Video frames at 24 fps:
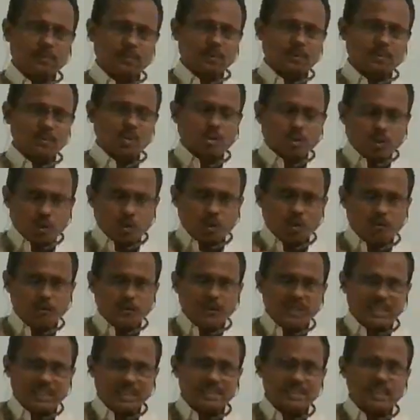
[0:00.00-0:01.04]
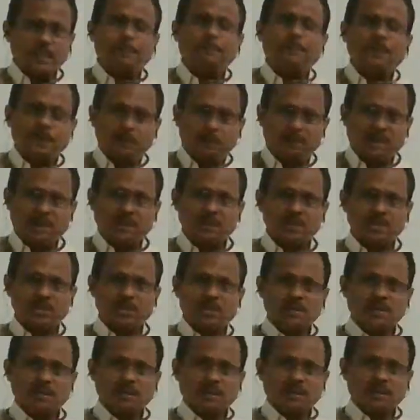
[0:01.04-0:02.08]
So chlorophyll is a pigment
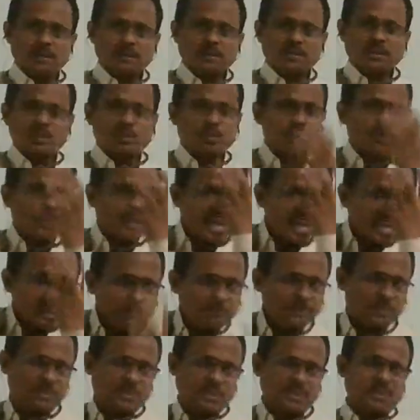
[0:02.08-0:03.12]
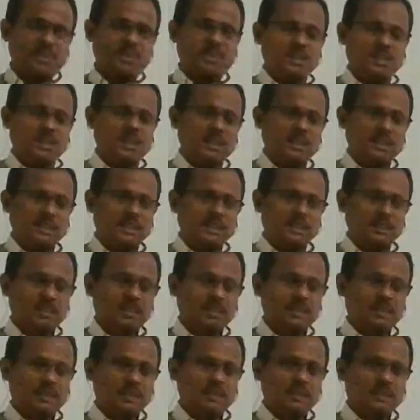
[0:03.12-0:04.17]
that traps the
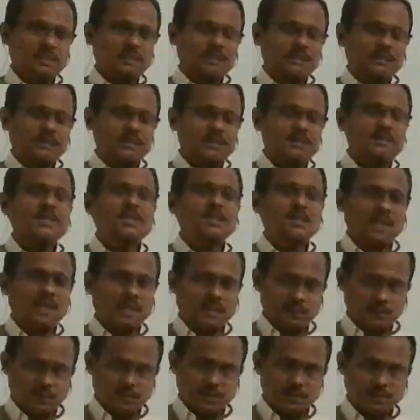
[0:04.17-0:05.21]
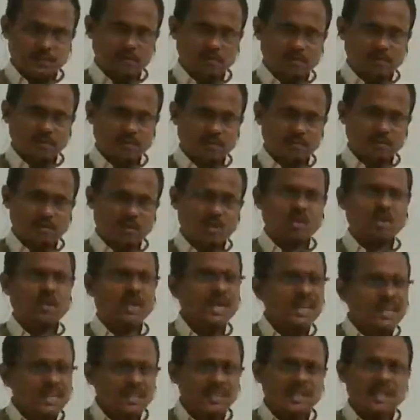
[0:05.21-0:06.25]
sunlight or
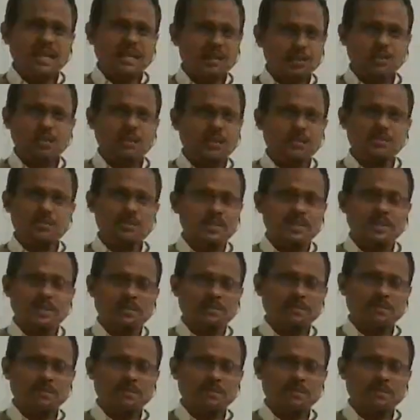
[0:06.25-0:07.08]
light, actually to say.